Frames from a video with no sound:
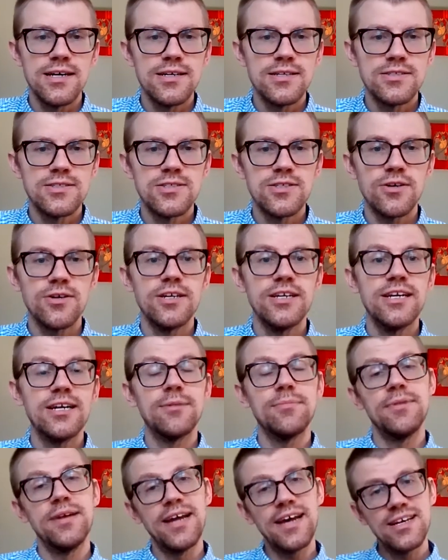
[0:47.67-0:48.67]
Starting
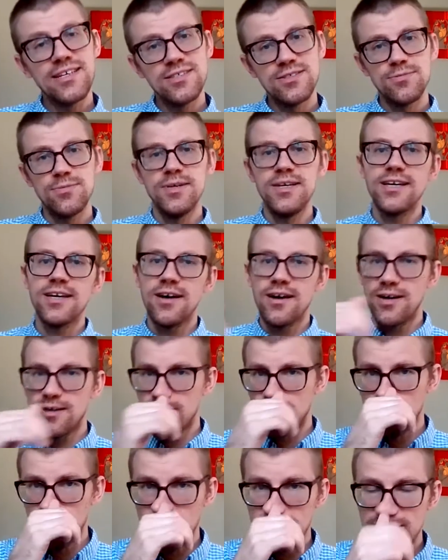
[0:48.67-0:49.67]
up next week
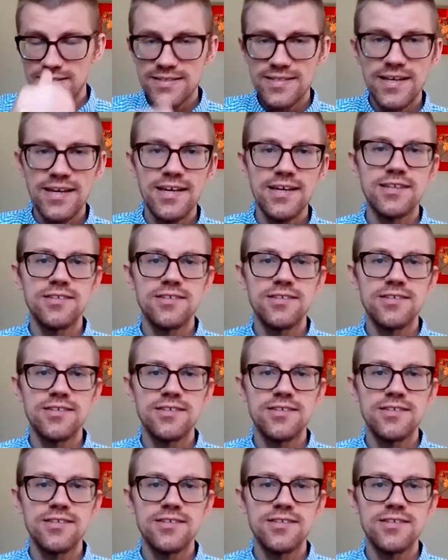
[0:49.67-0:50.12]
on Wednesday